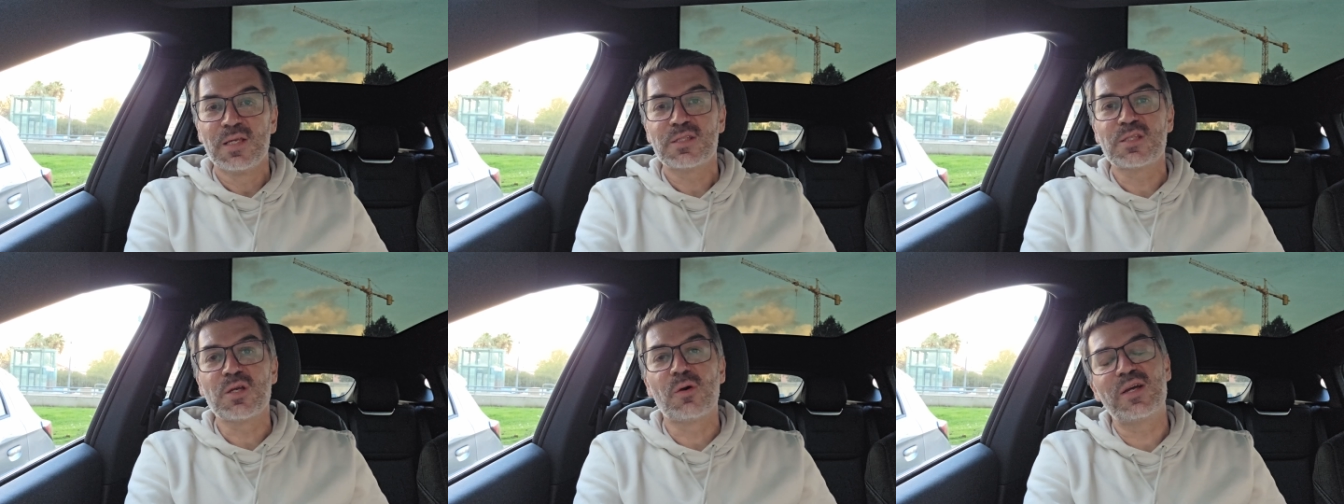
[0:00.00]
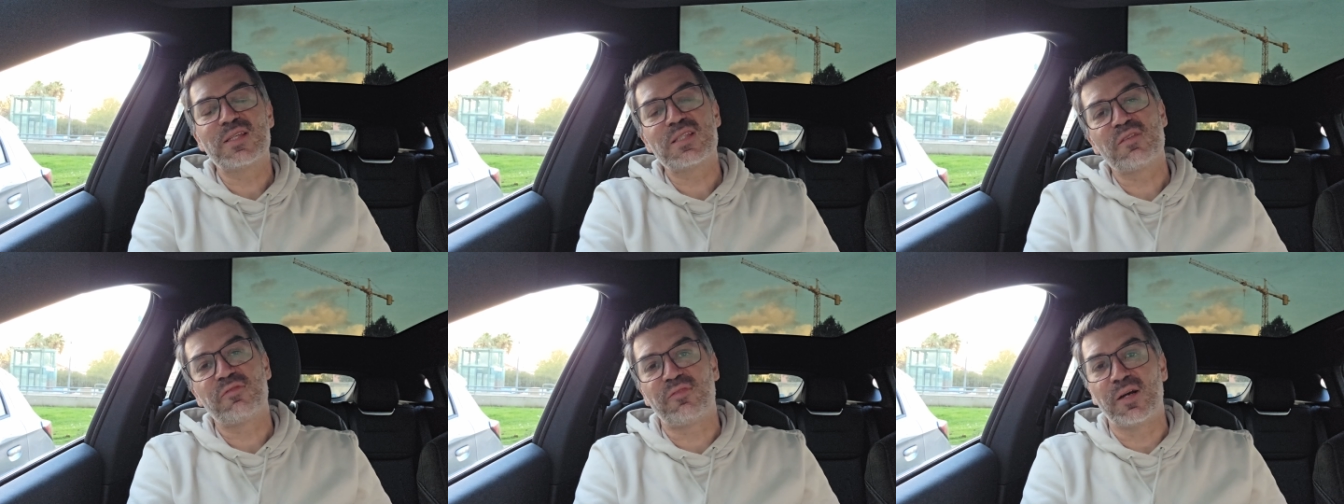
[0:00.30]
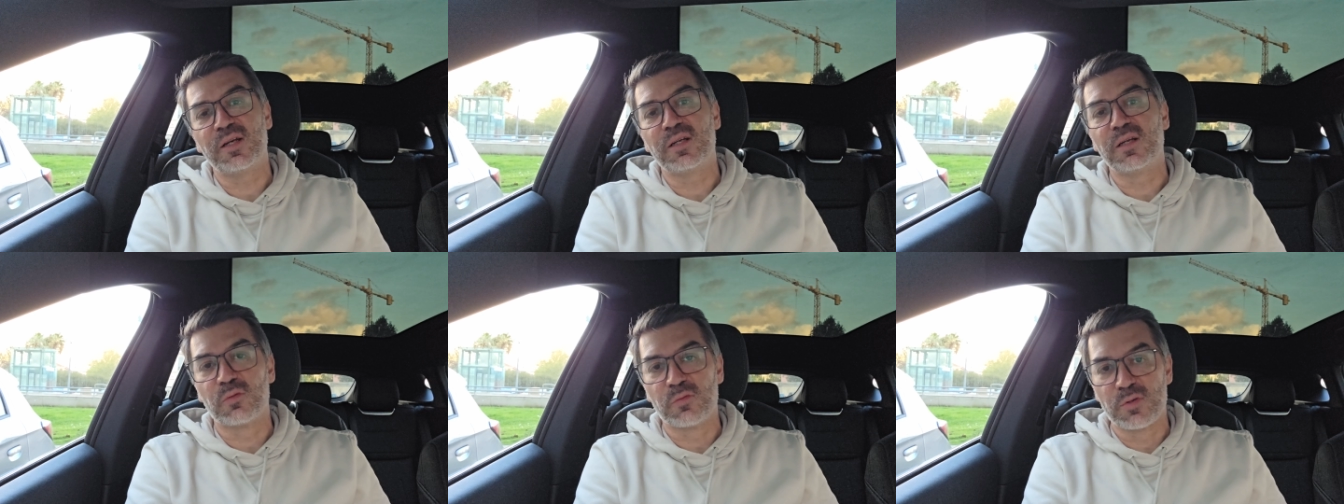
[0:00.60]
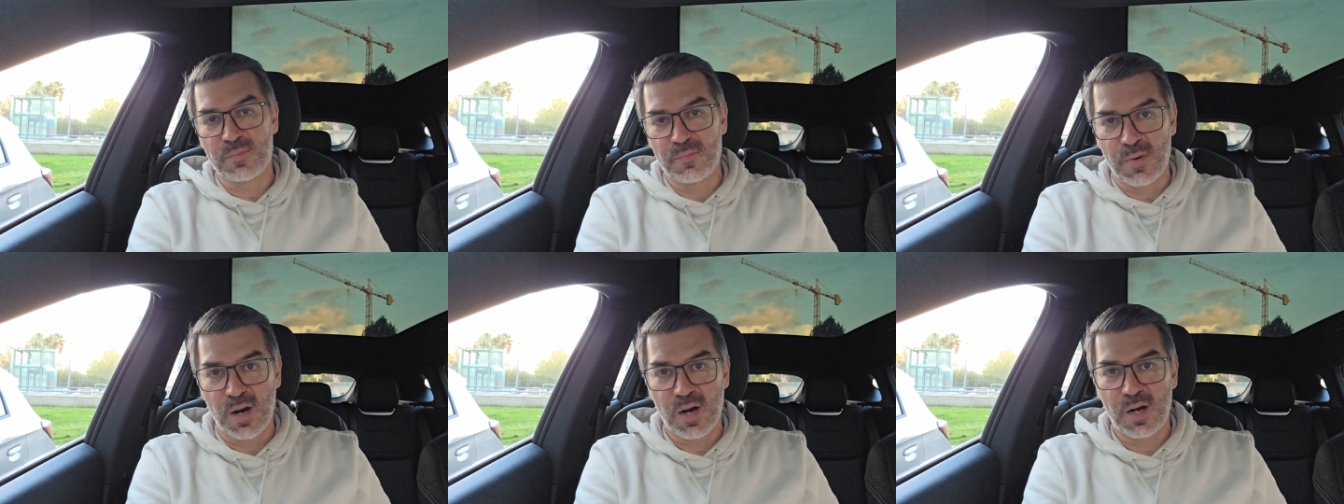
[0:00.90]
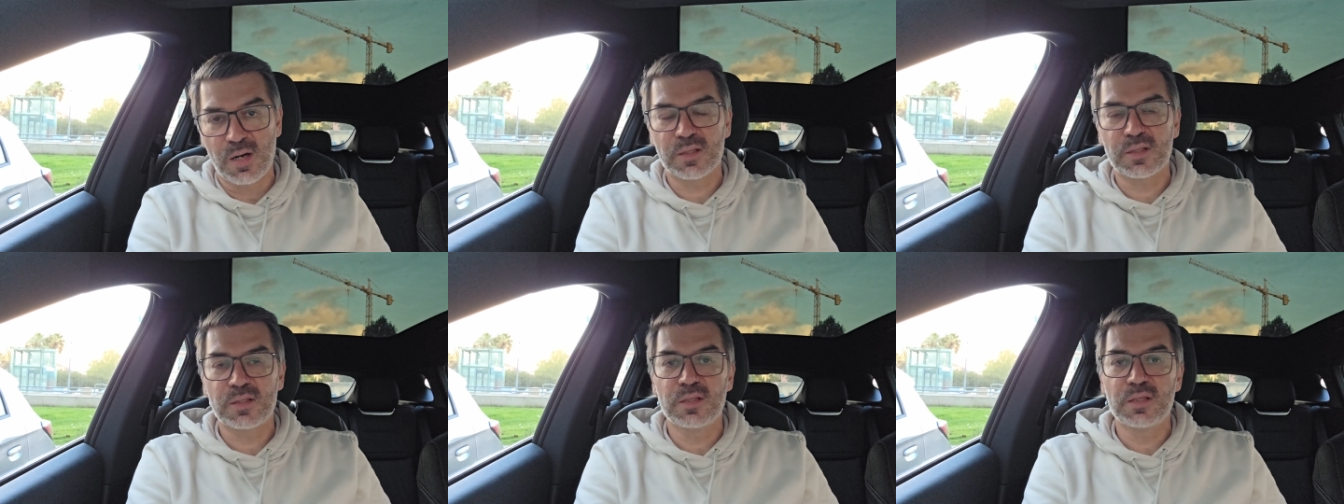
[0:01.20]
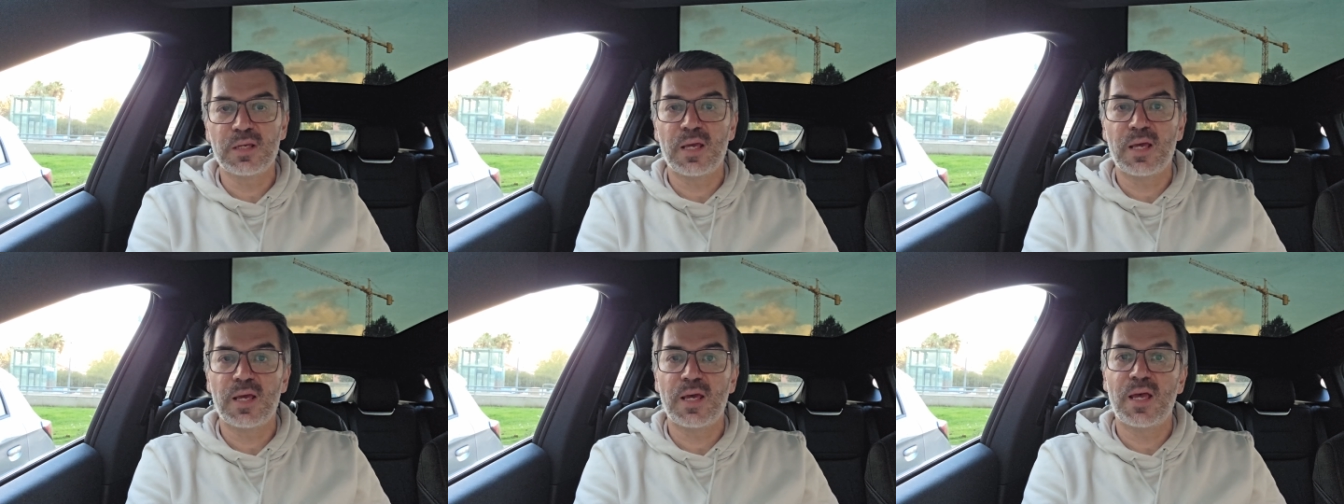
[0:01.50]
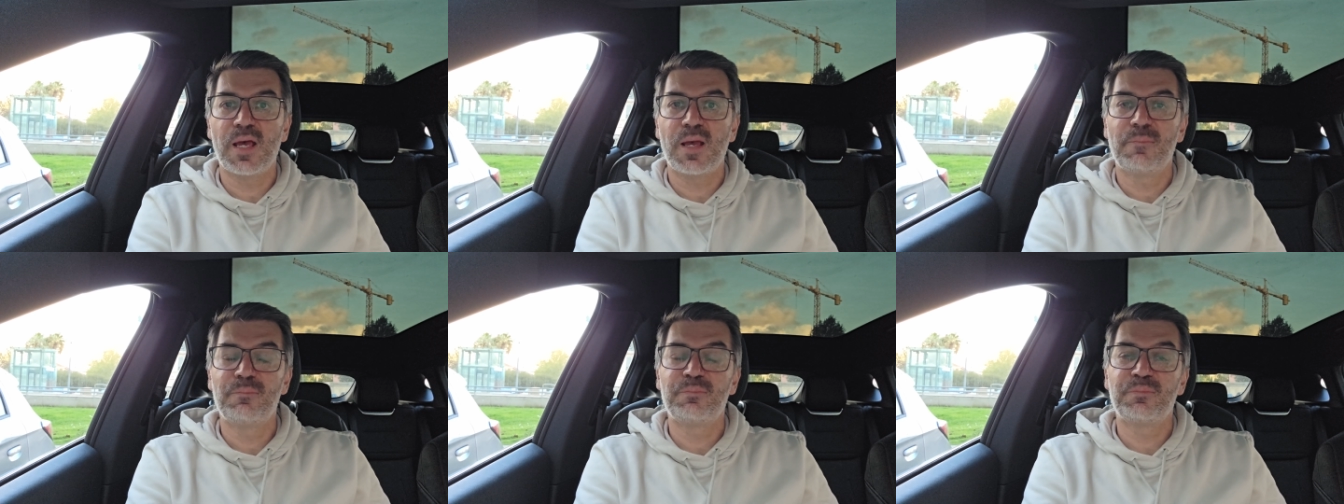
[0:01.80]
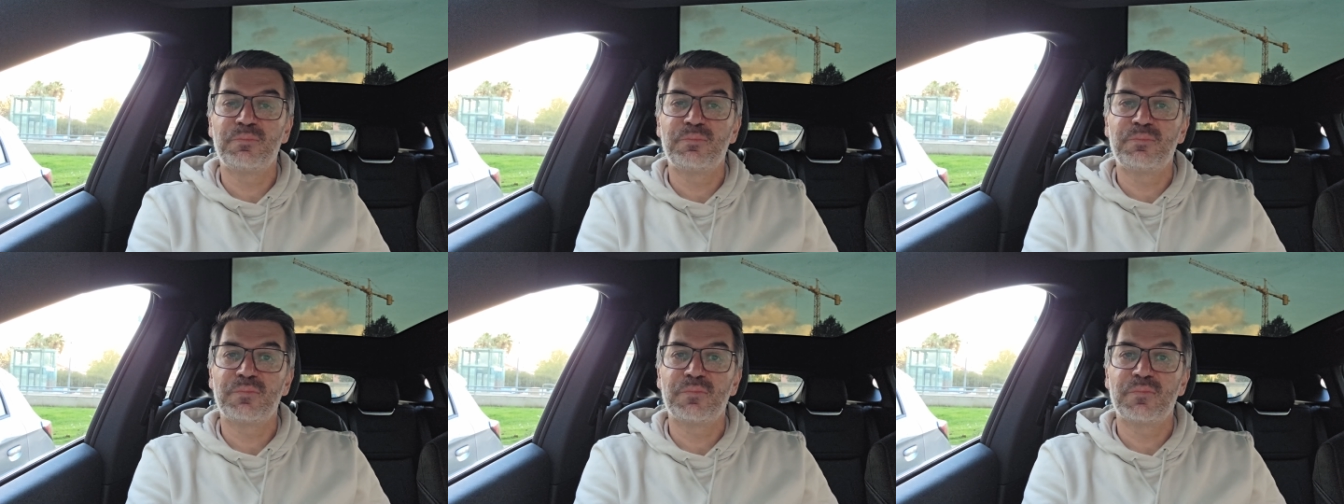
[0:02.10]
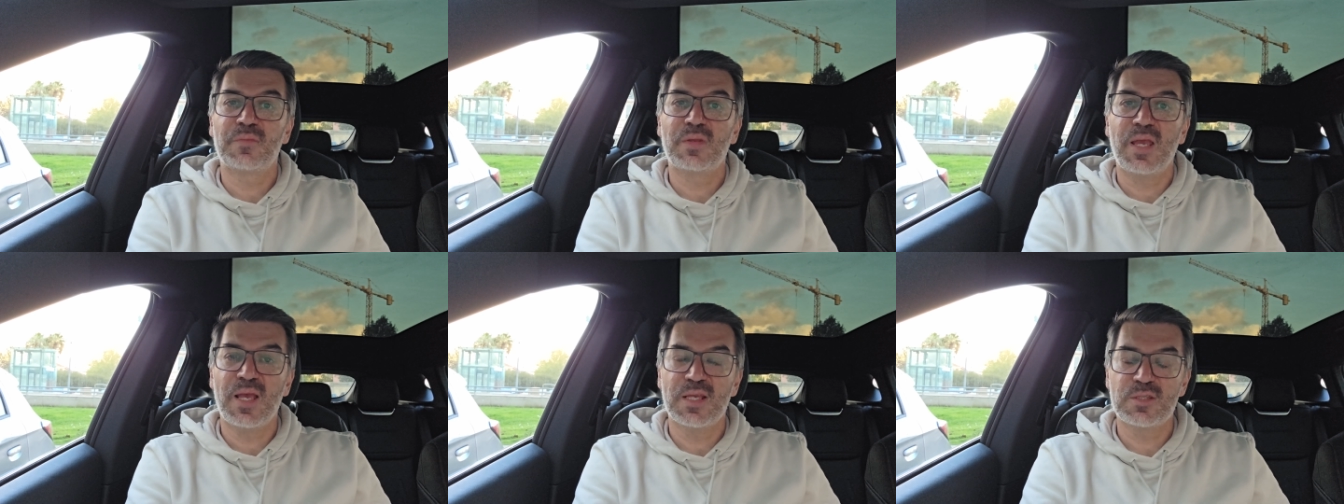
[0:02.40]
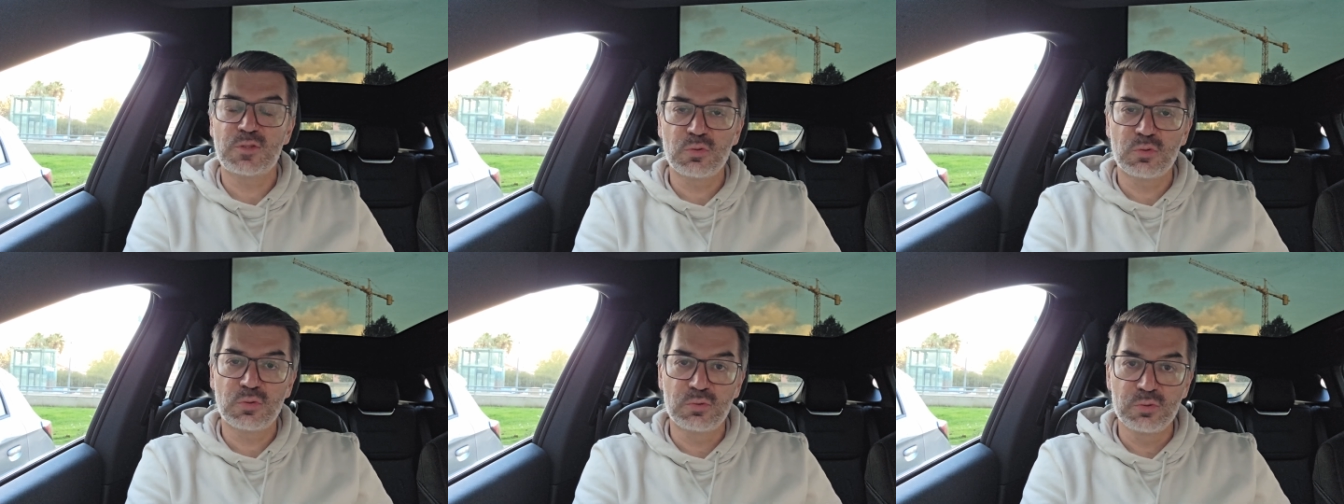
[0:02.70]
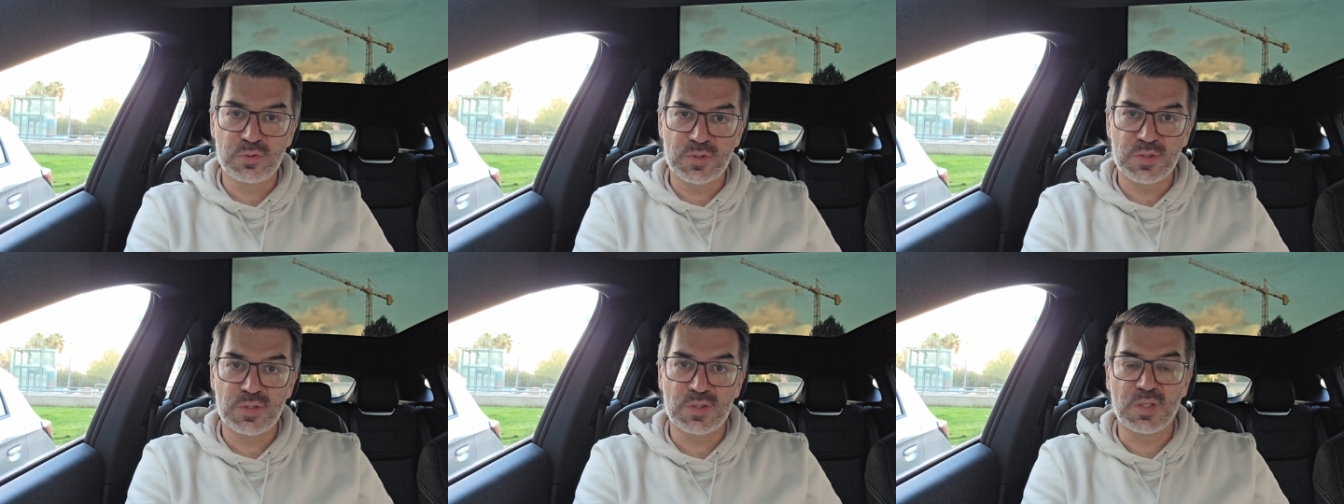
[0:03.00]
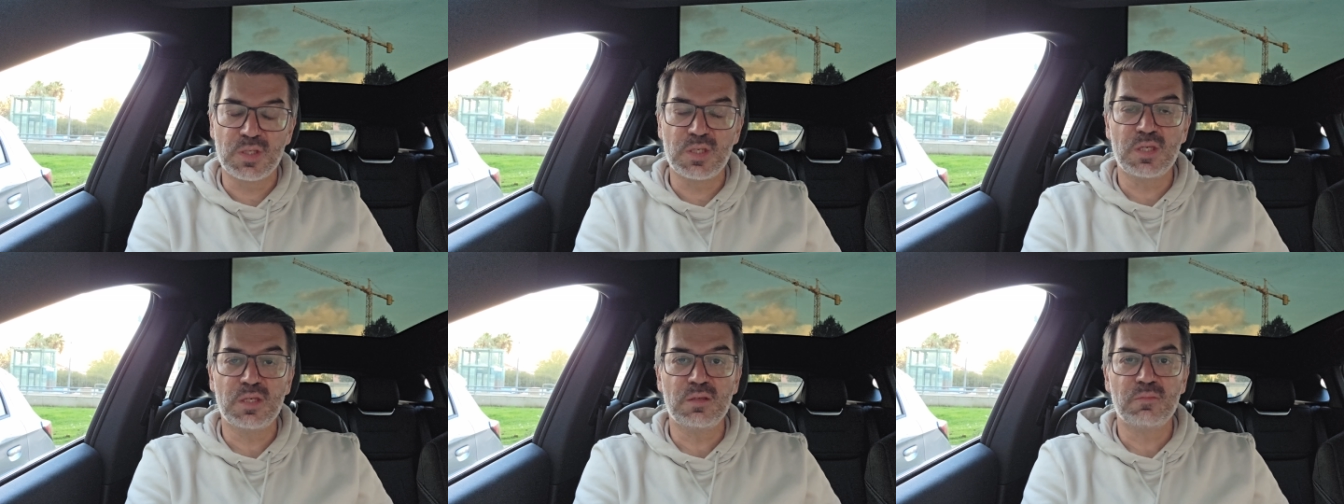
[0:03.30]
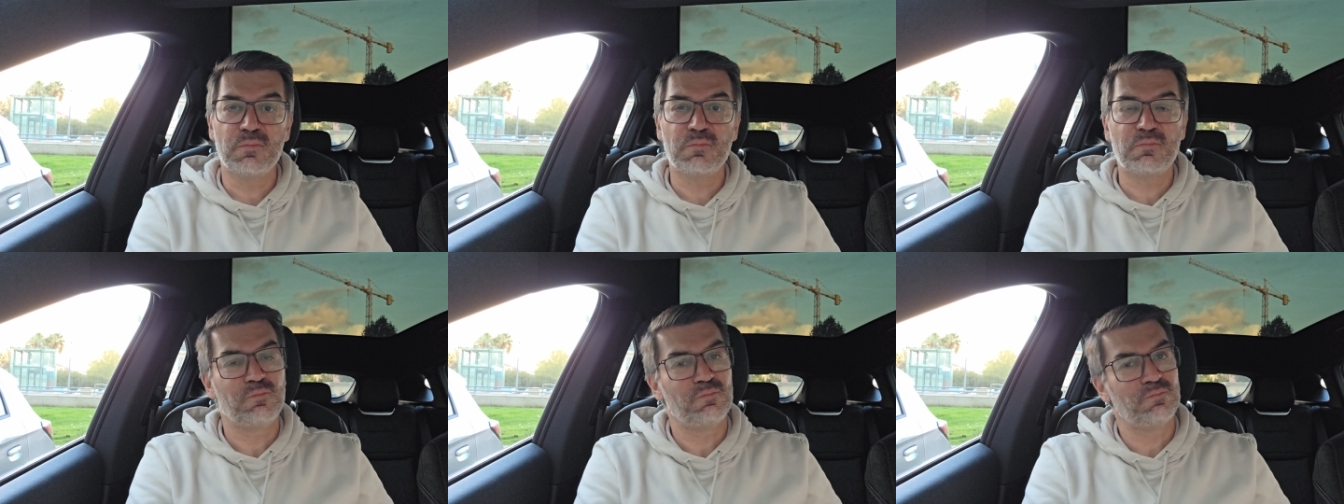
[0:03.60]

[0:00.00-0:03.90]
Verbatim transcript: So as a final remark, um, as you could see,